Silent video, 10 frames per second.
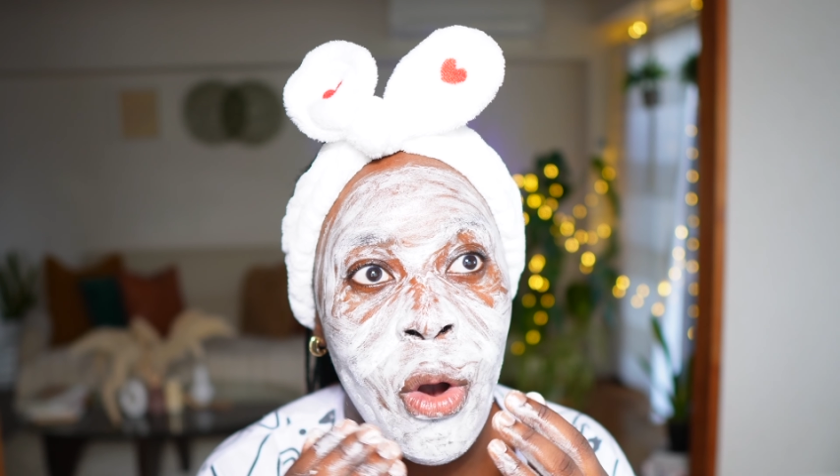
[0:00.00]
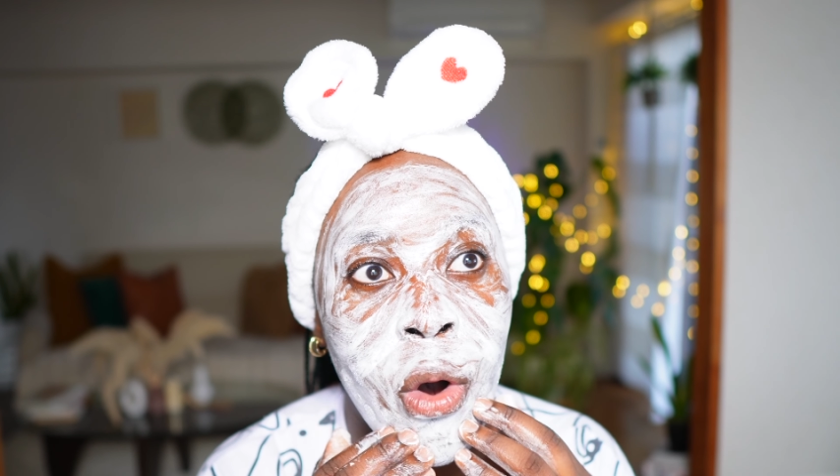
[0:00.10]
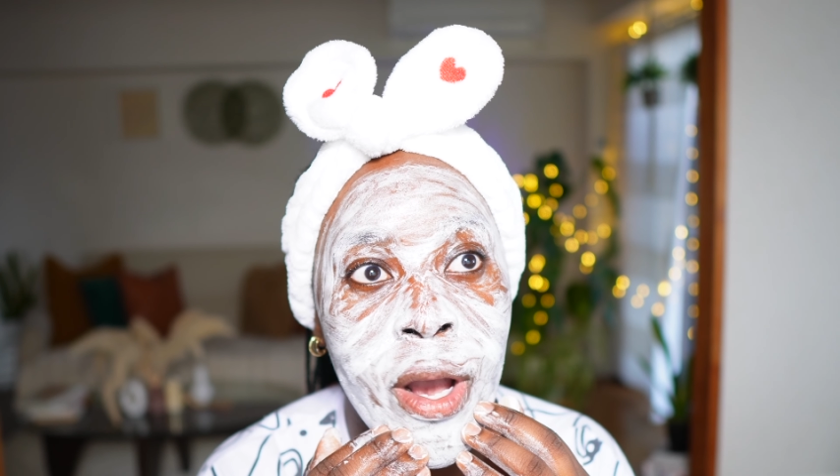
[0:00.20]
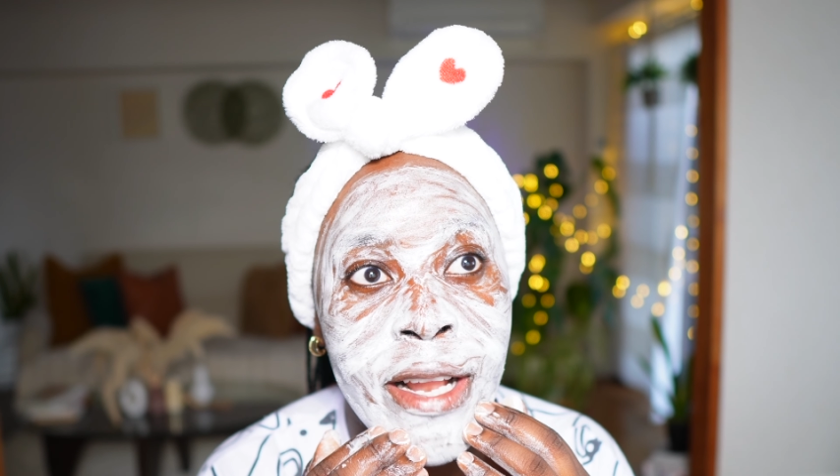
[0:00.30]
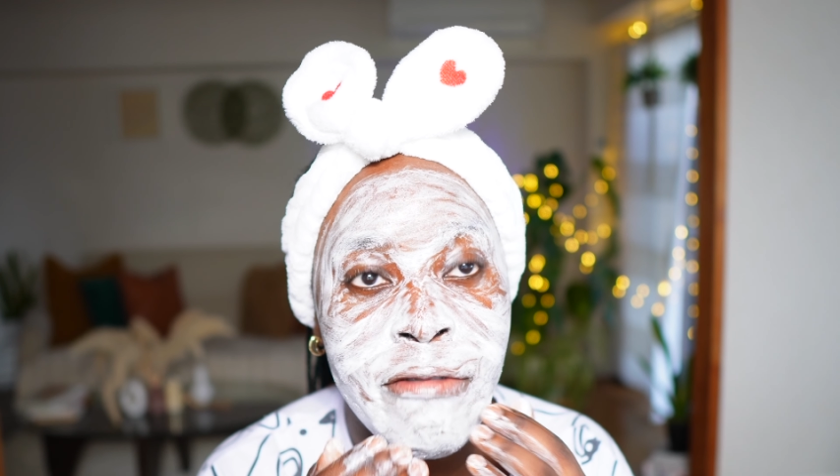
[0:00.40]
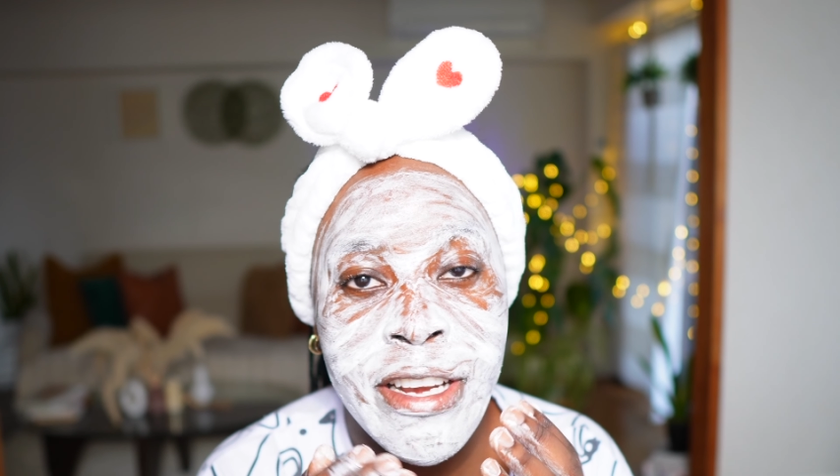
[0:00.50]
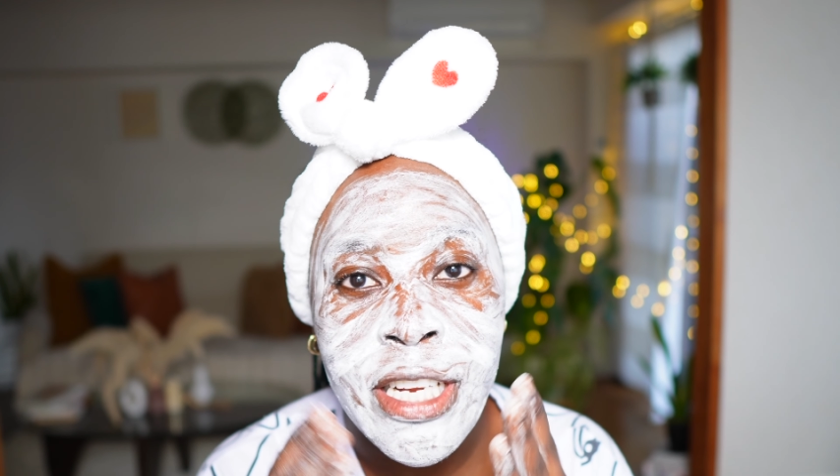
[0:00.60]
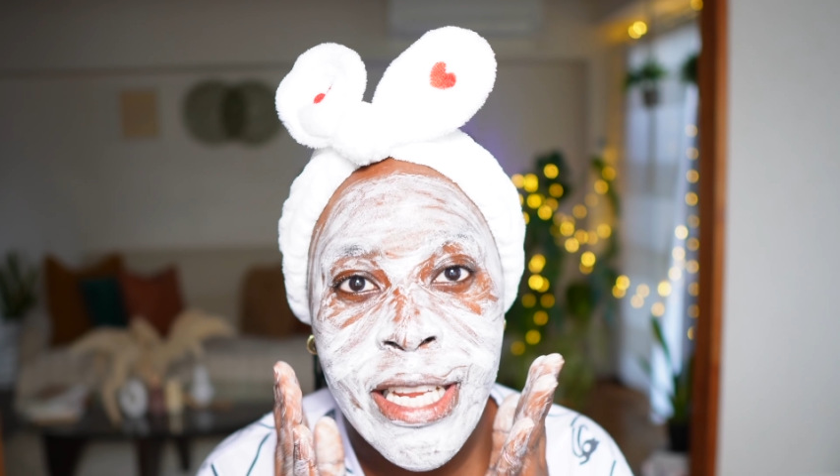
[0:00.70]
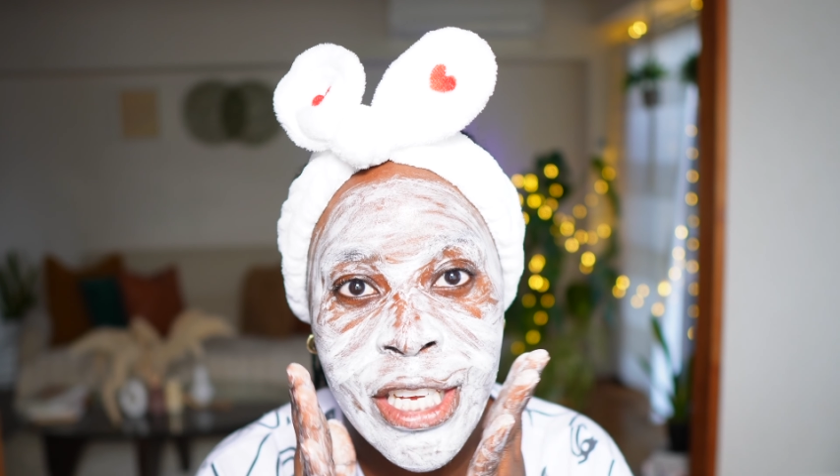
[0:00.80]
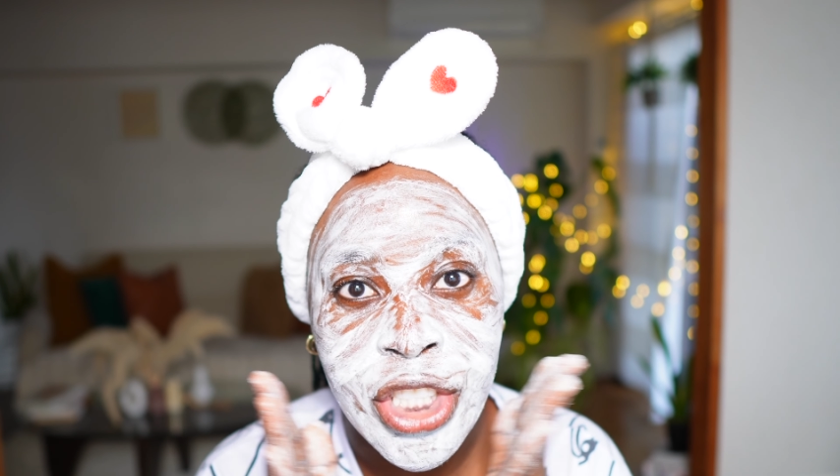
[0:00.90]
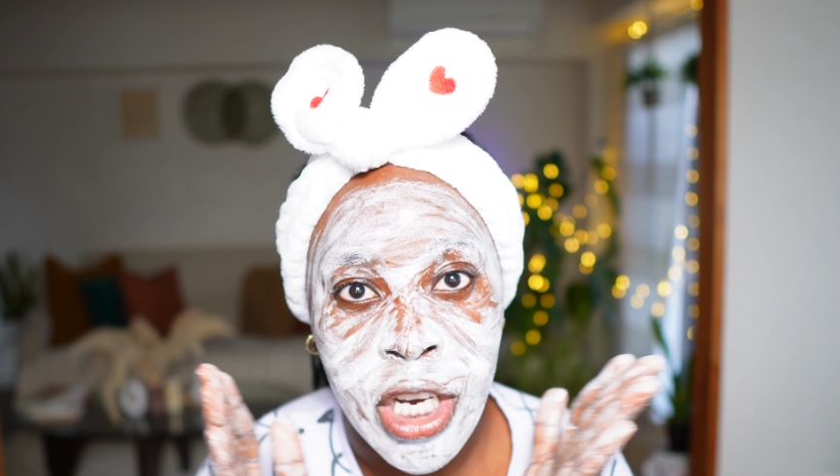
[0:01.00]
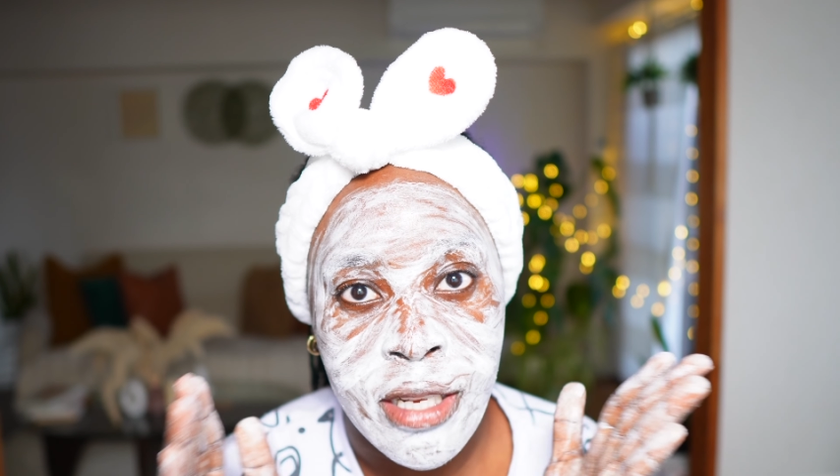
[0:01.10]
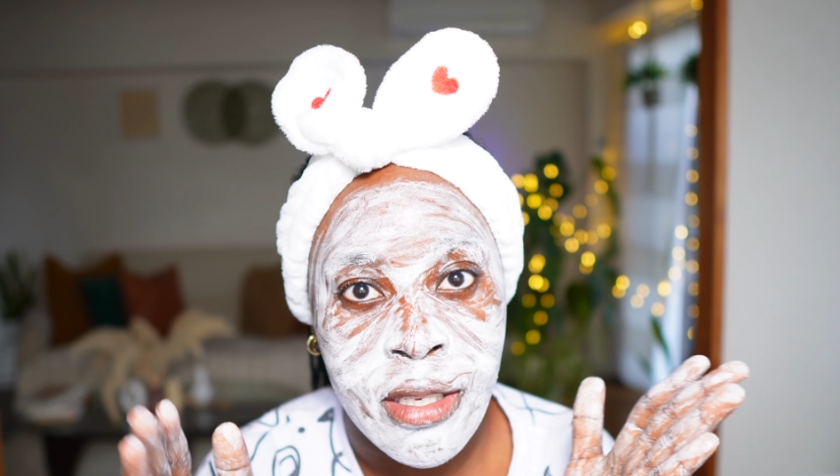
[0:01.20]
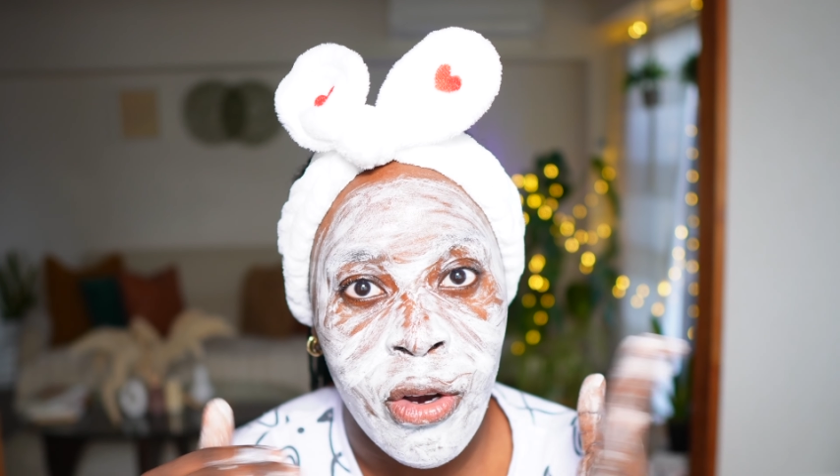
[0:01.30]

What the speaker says: oil regulation